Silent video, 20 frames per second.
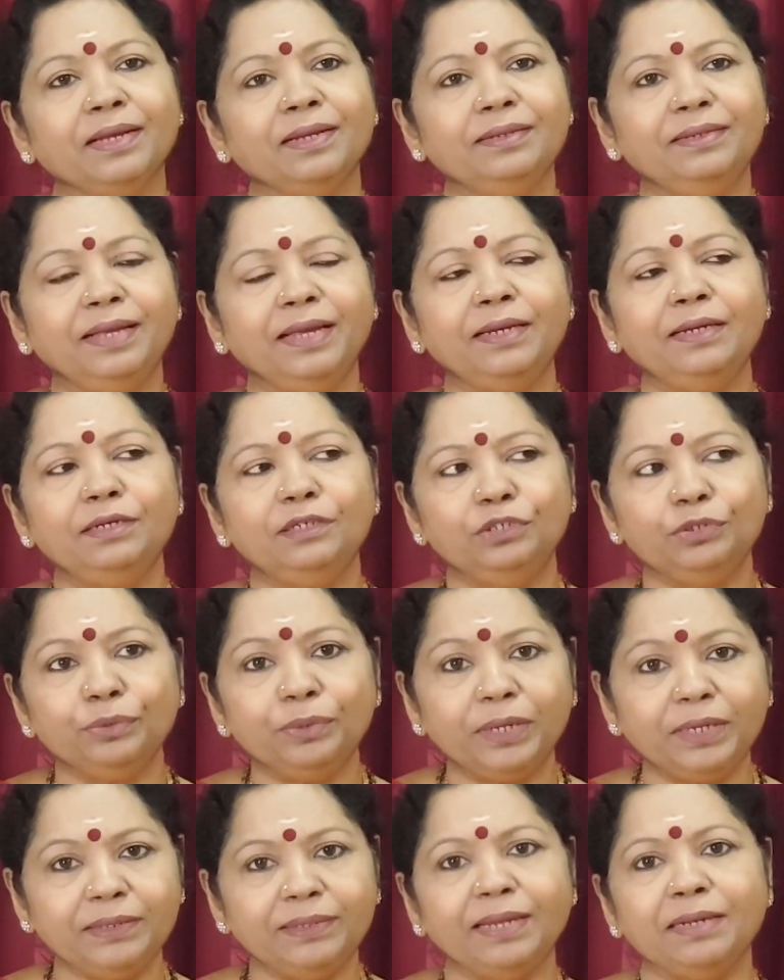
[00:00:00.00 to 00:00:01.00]
Then
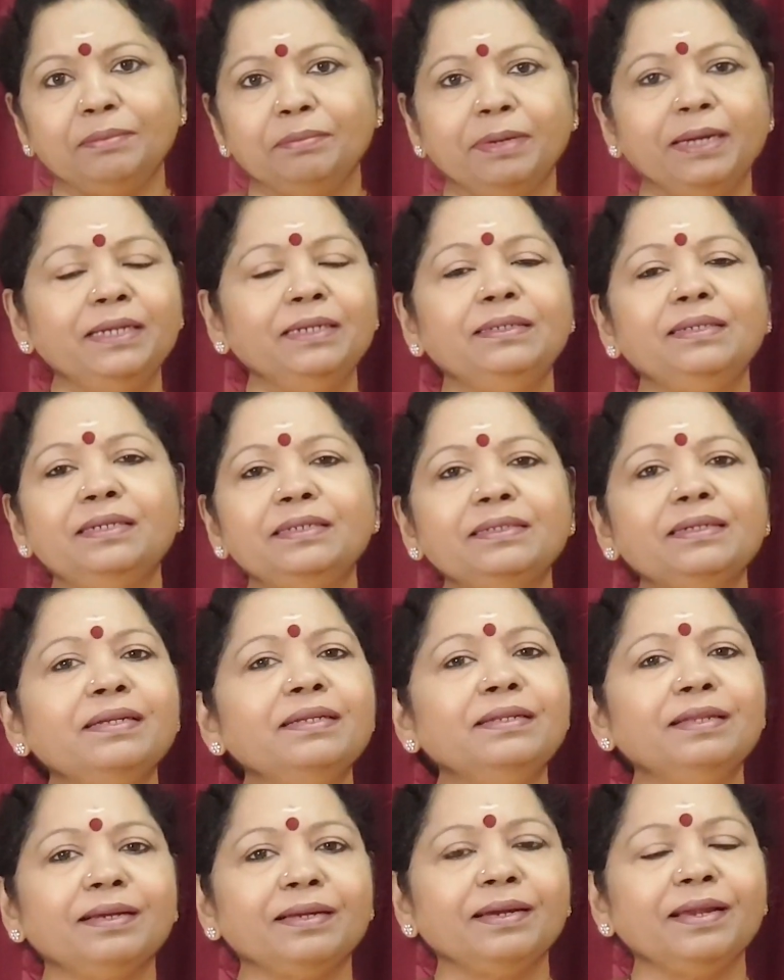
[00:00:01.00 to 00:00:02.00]
during that meditation
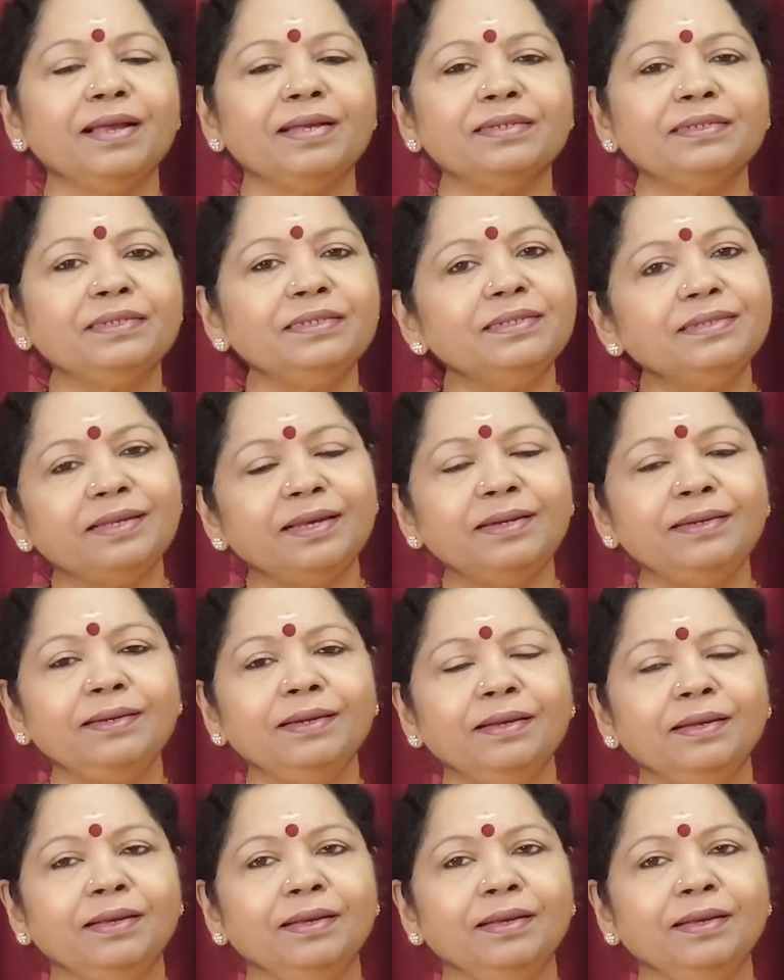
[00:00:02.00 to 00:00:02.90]
in the class, she said,